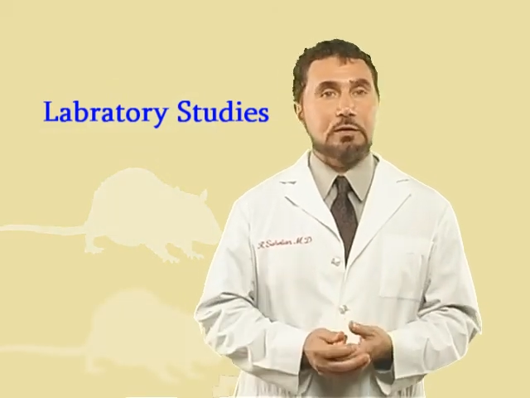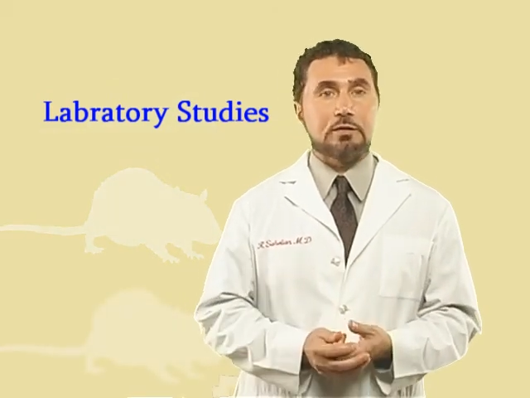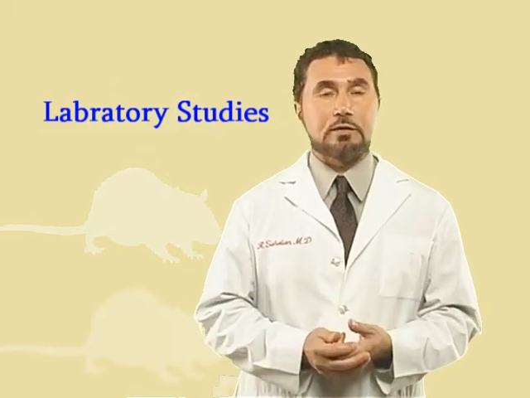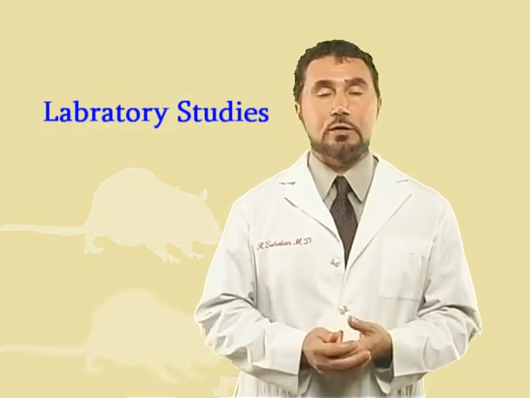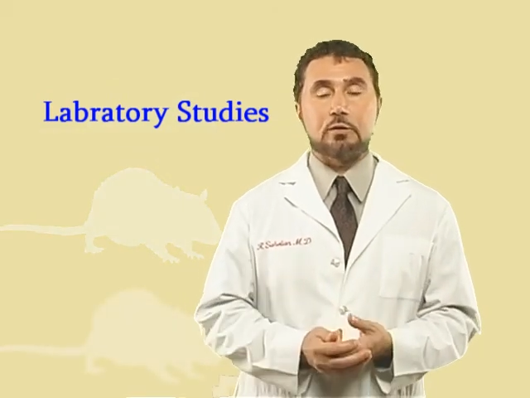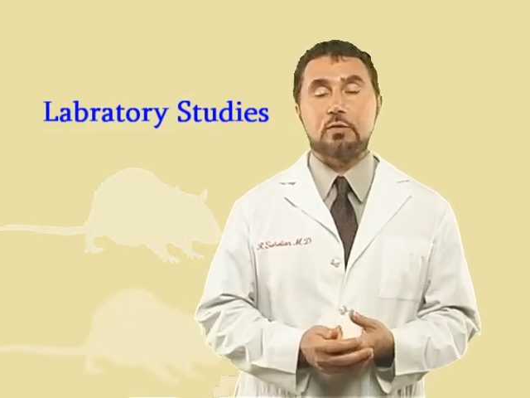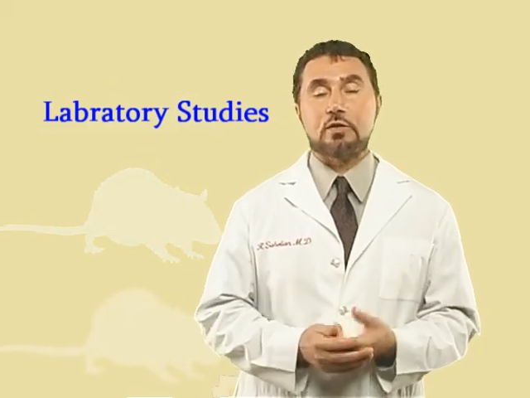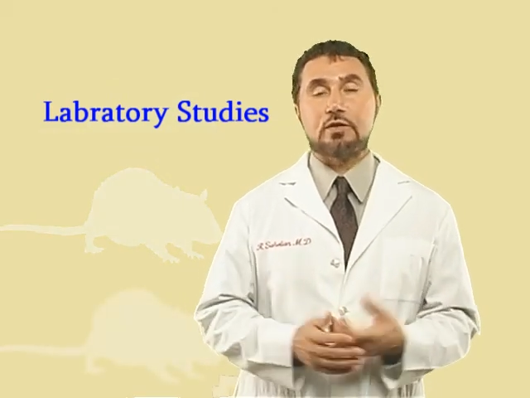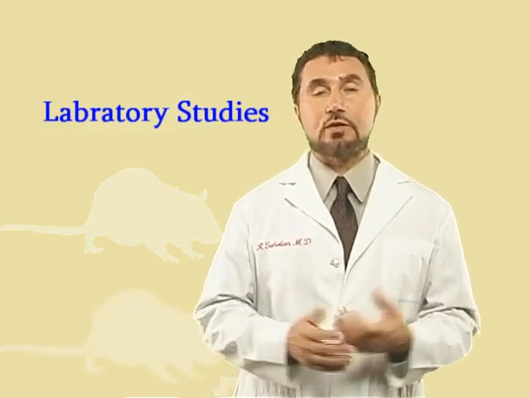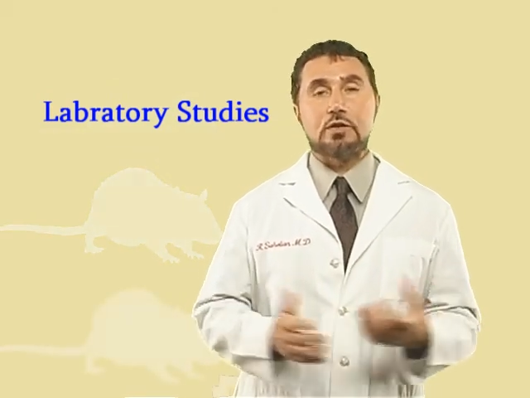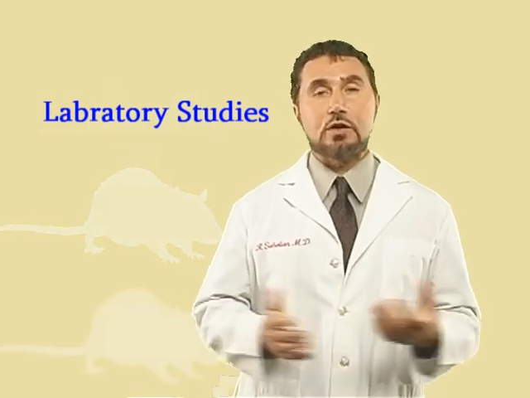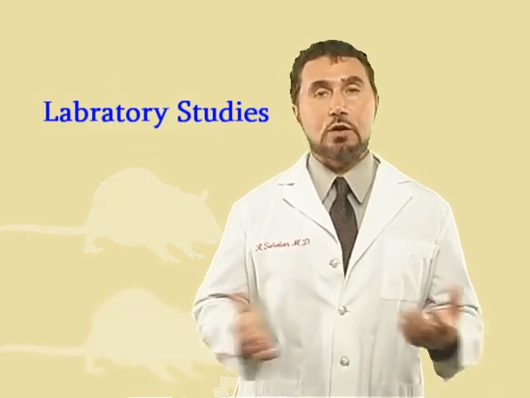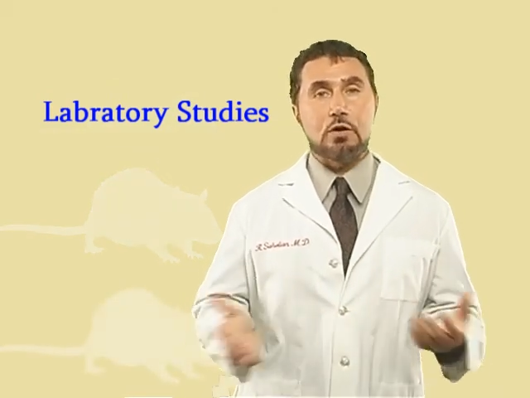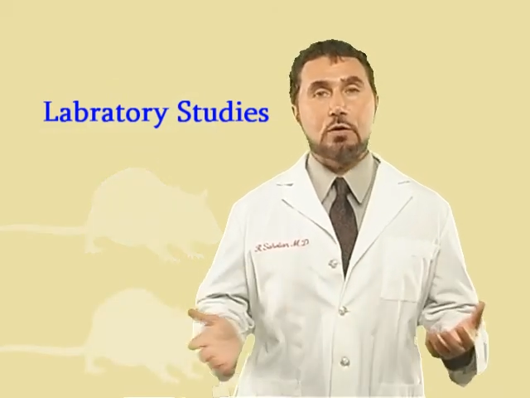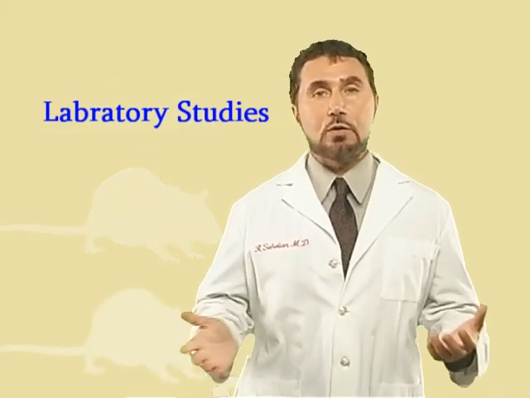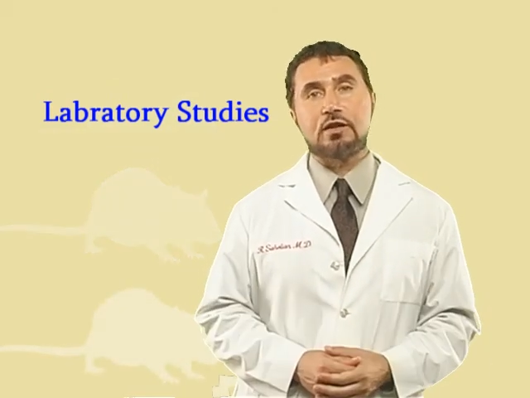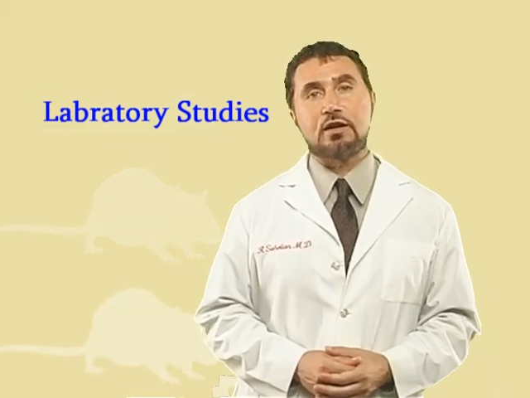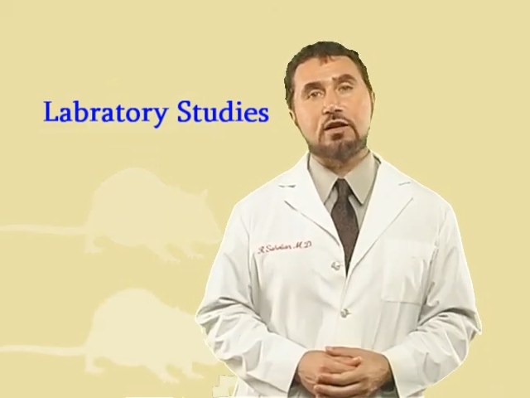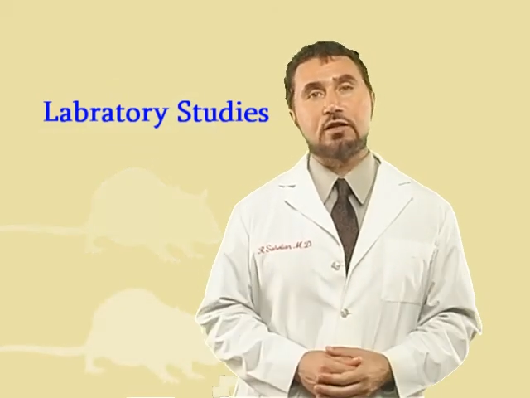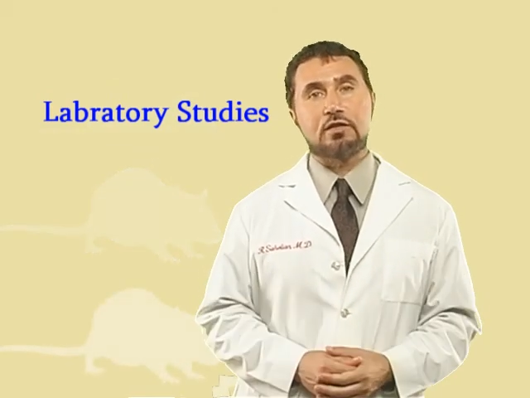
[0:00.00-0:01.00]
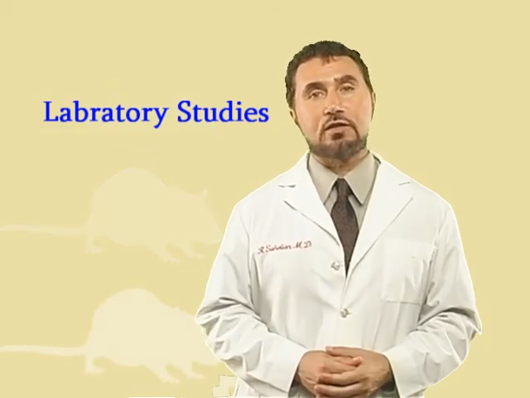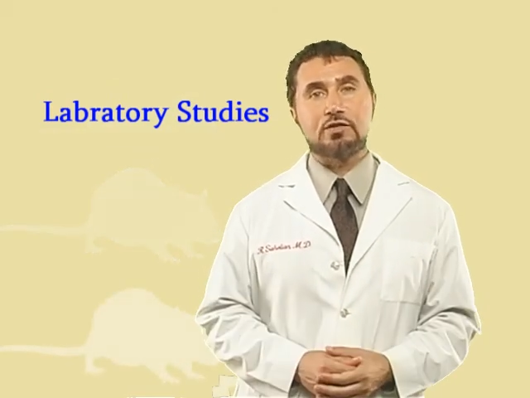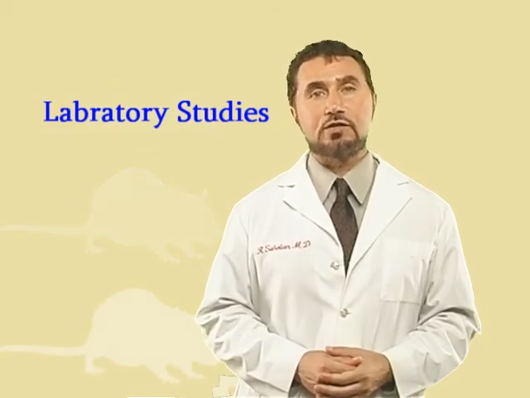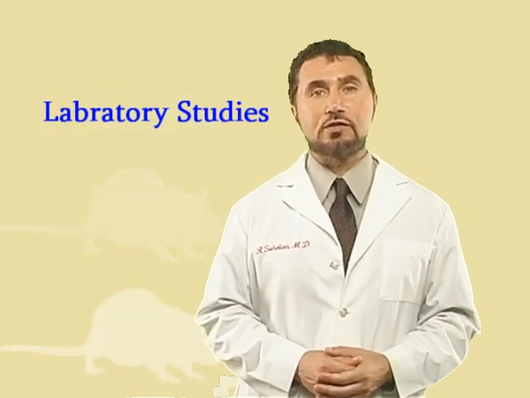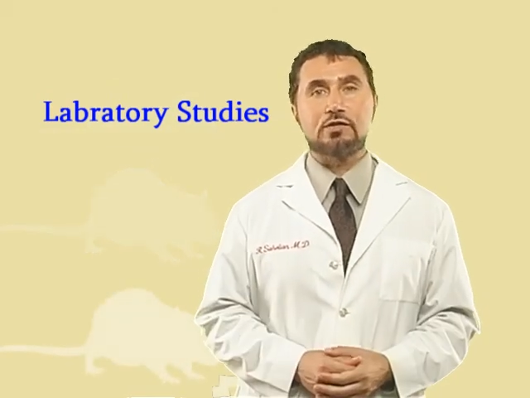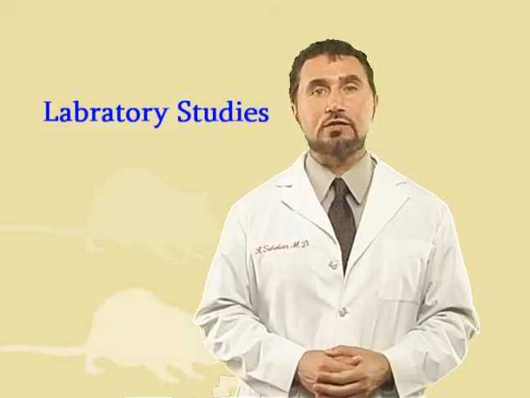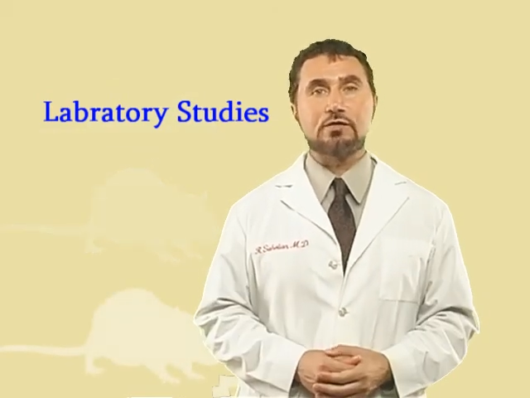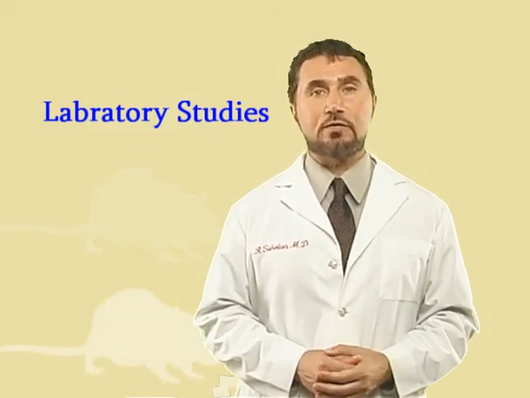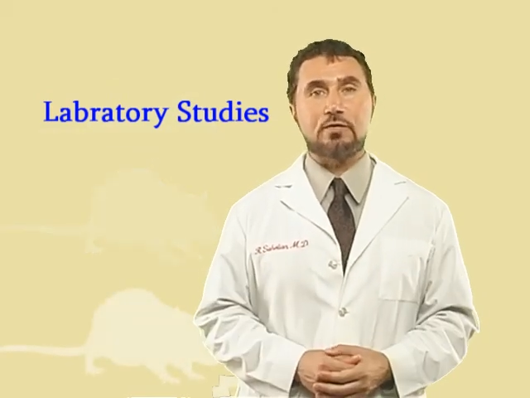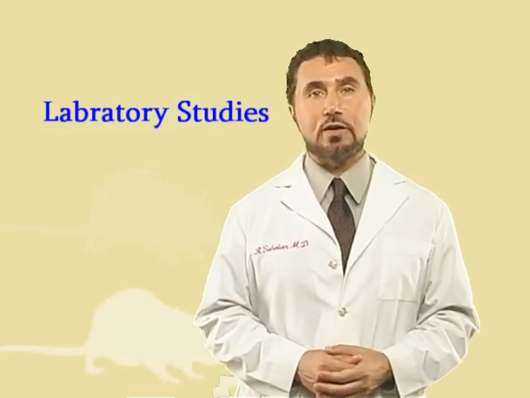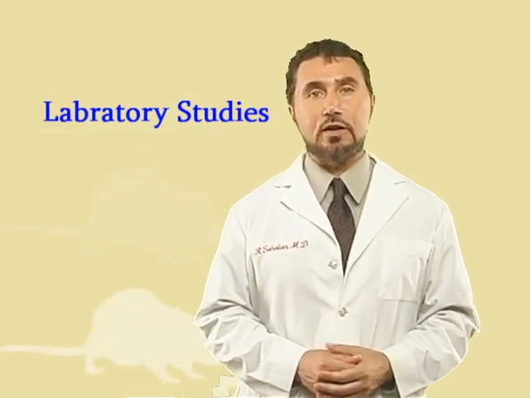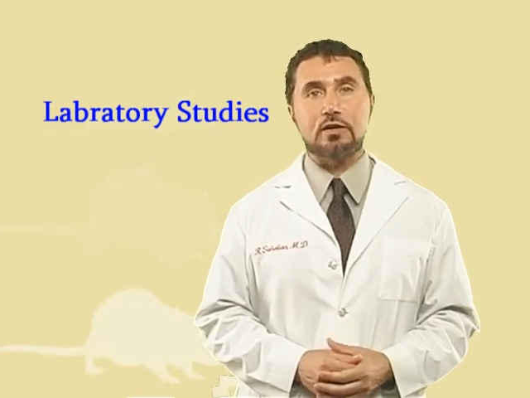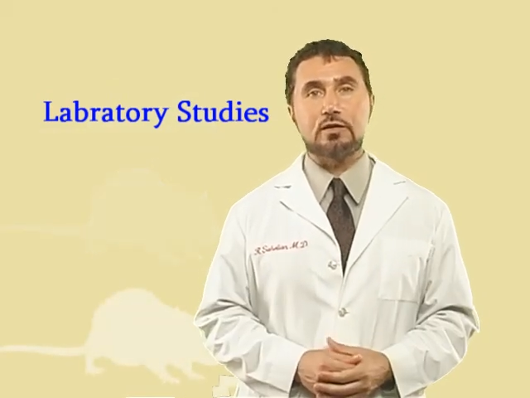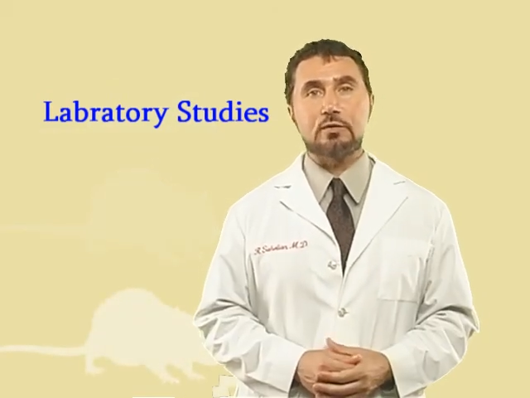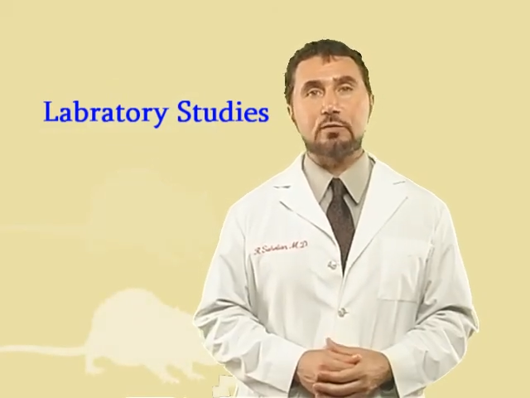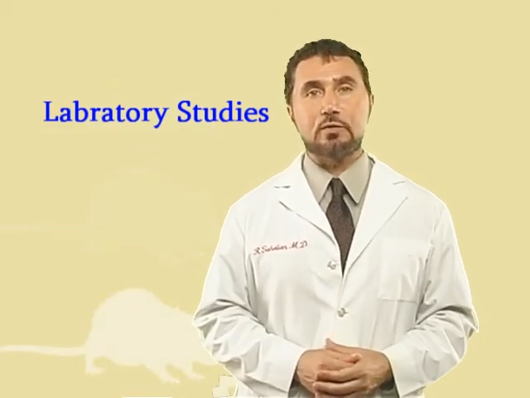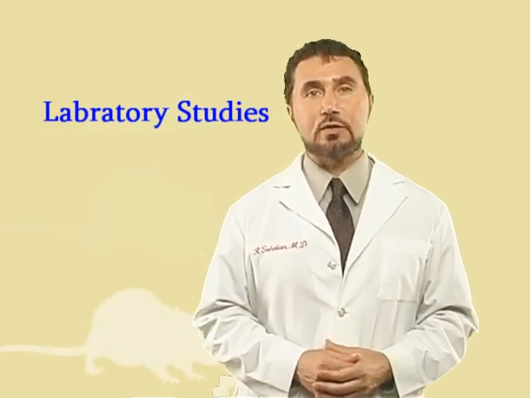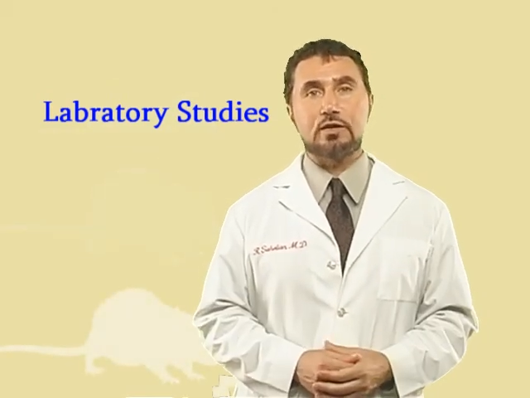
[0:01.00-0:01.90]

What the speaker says: There were no health issues found